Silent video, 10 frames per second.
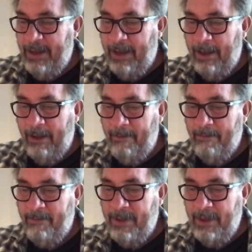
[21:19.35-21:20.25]

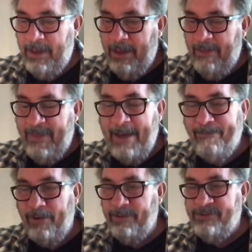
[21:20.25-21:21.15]
um,
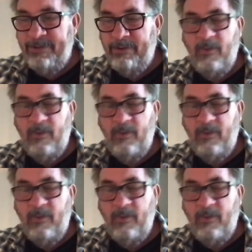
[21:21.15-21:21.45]
that person,